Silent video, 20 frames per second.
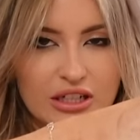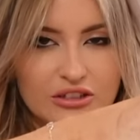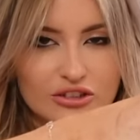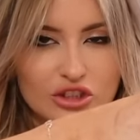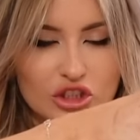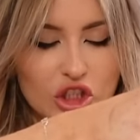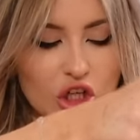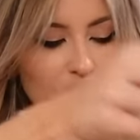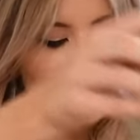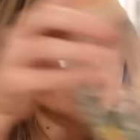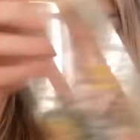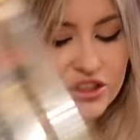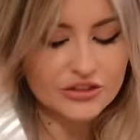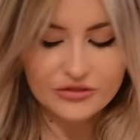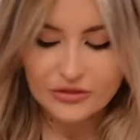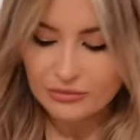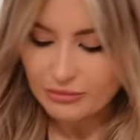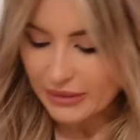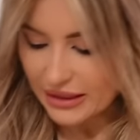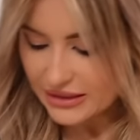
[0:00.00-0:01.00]
jars
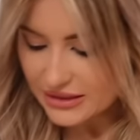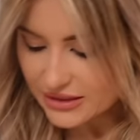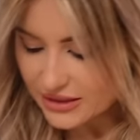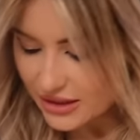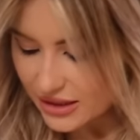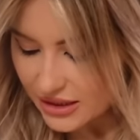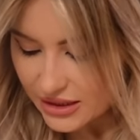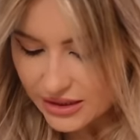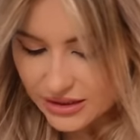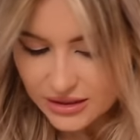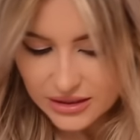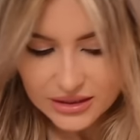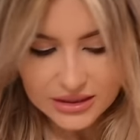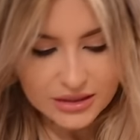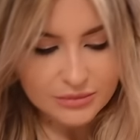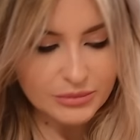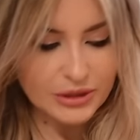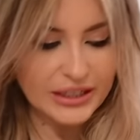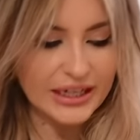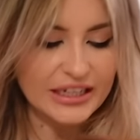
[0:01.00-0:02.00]
from Matalan.
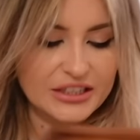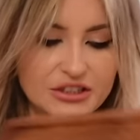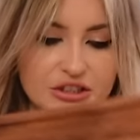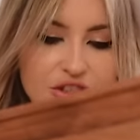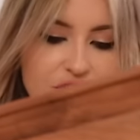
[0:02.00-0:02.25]
But yeah, it's